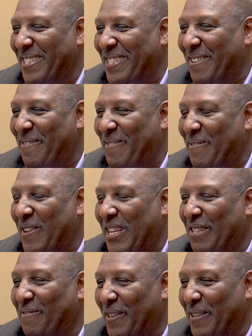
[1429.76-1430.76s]
to fix
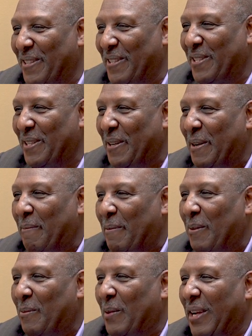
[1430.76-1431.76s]
Verner's
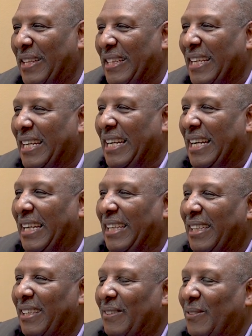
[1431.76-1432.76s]
with
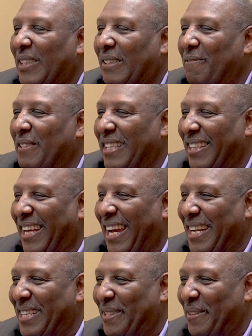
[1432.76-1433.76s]
vanilla
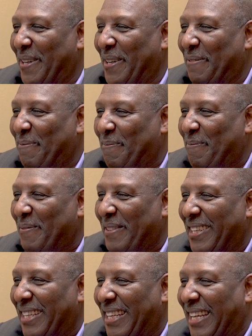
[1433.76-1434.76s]
ice cream.
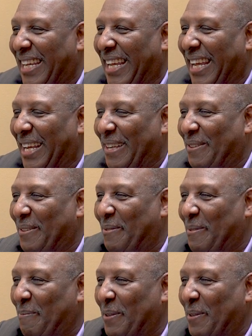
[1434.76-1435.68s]
And that